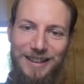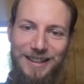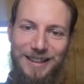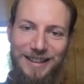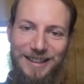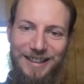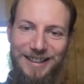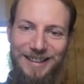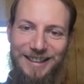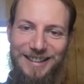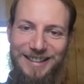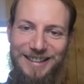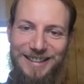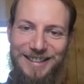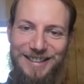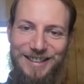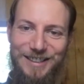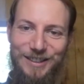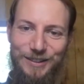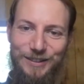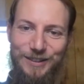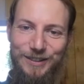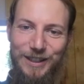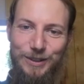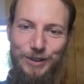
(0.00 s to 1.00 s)
And so,
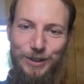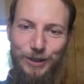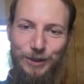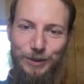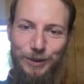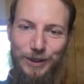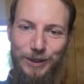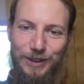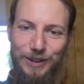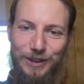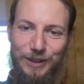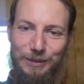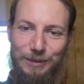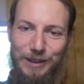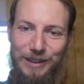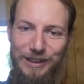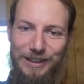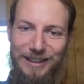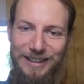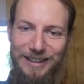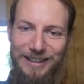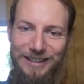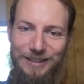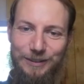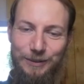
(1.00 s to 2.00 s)
Rachel,
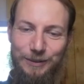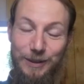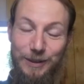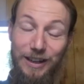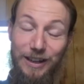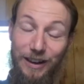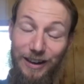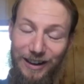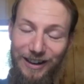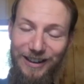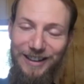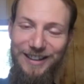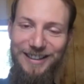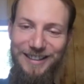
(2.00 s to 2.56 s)
we are